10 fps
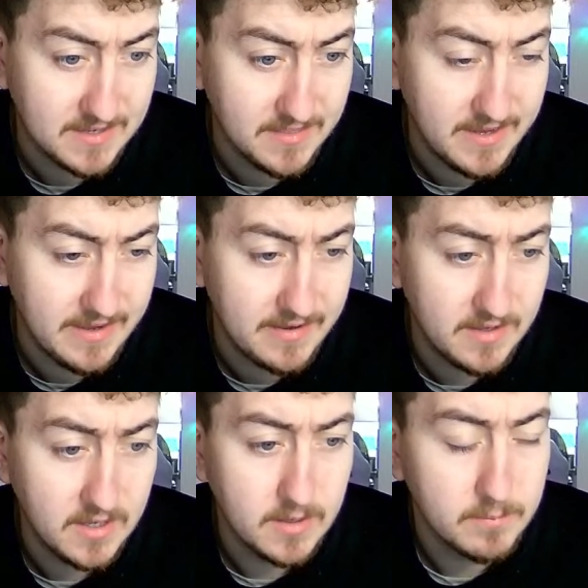there.
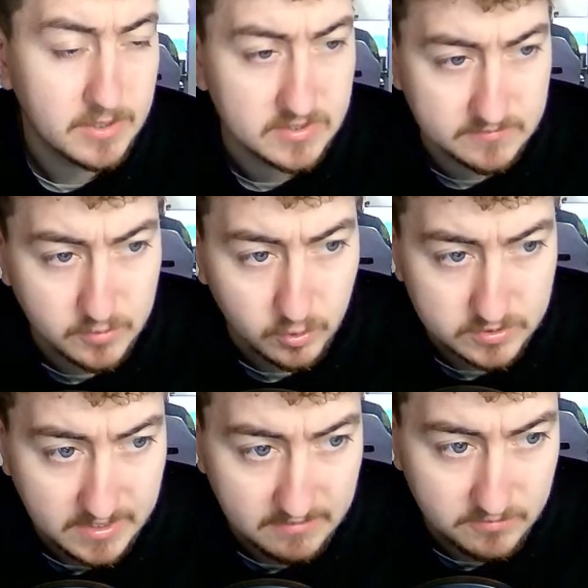Because, of course,
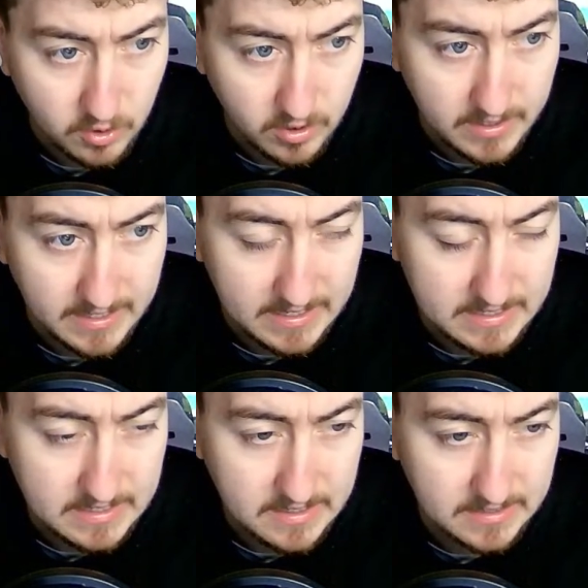they've got
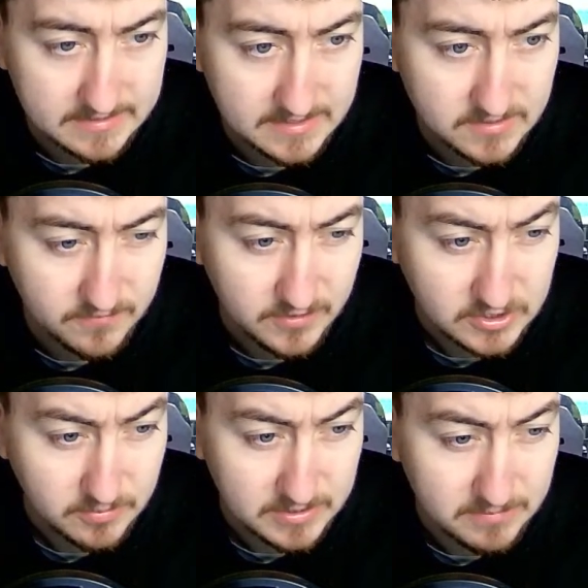a decent
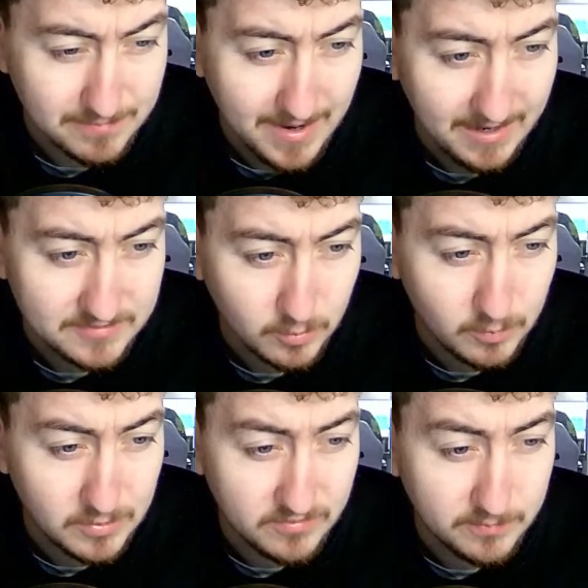fixture. But you might have to
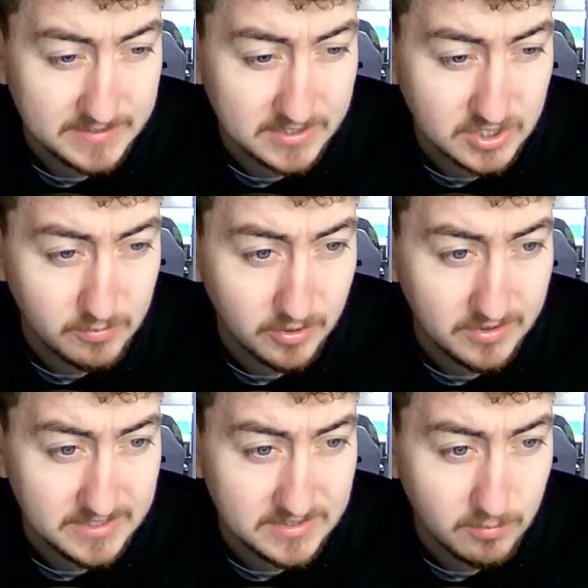move potentially one of
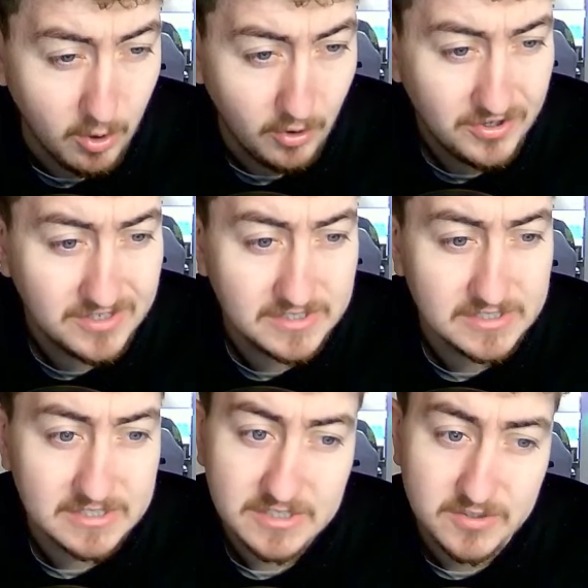these two on.
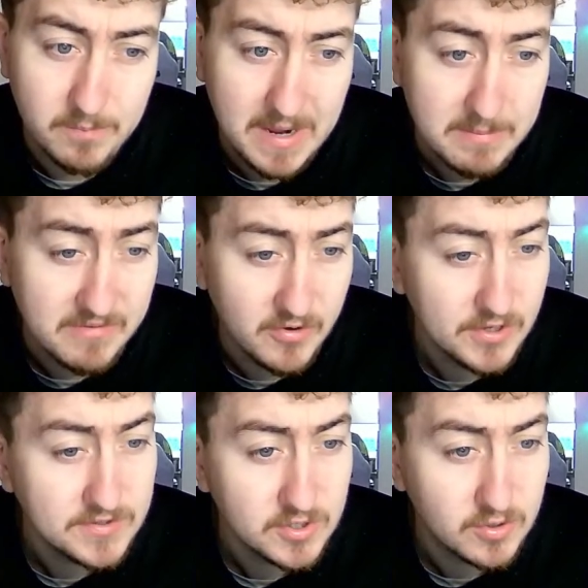So maybe
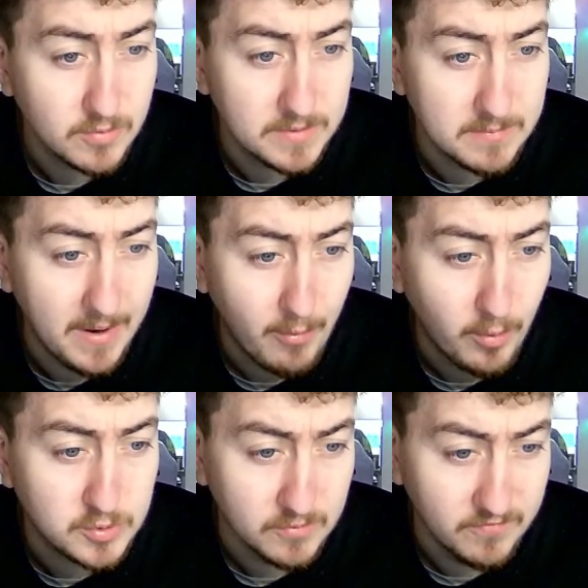32 could be the better
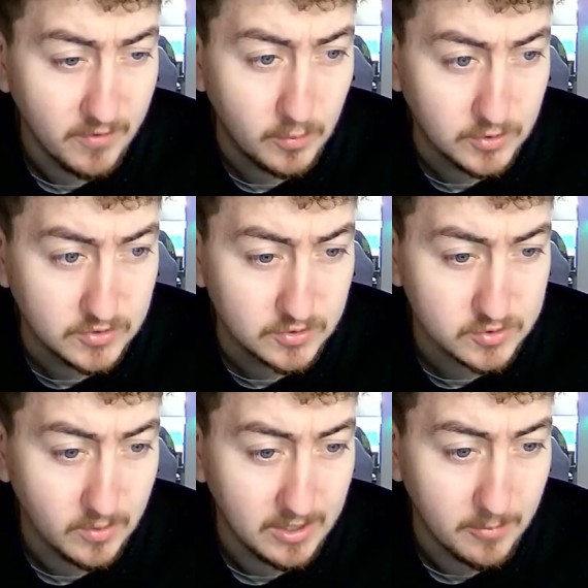option. Foden's
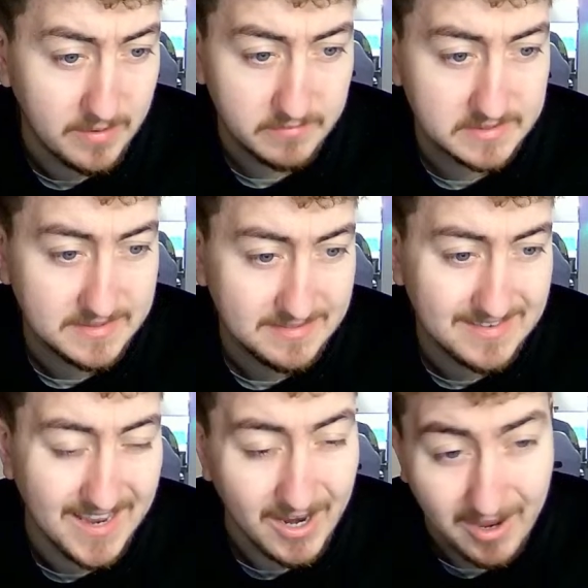also a little bit of
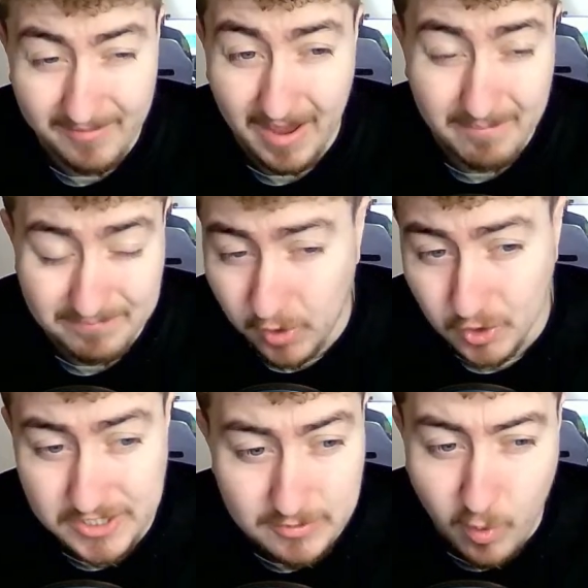a
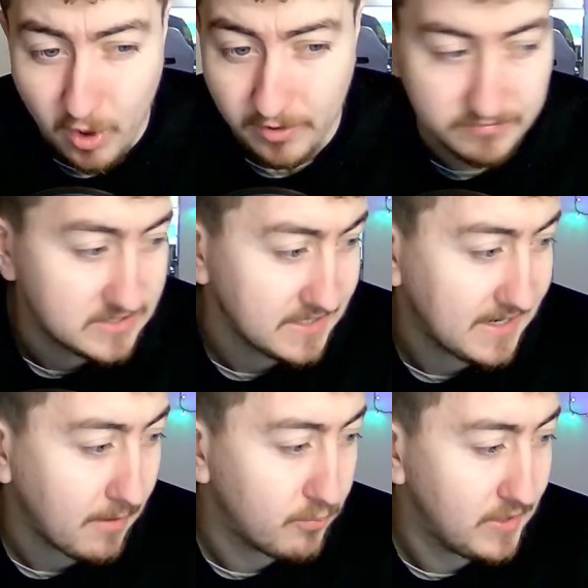dodgy one. Obviously,
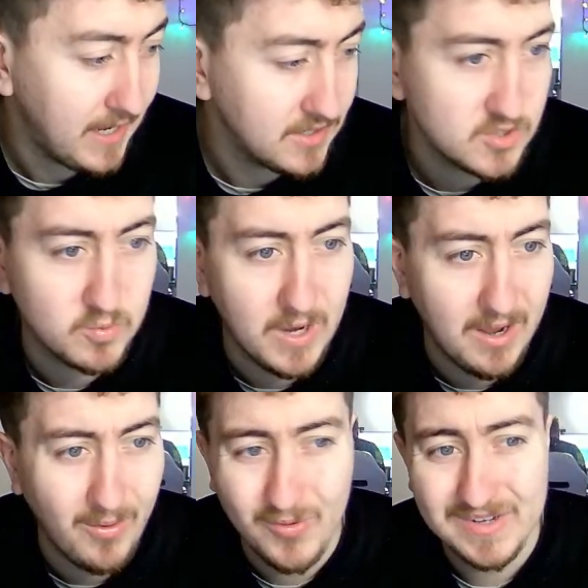Gabriel as well.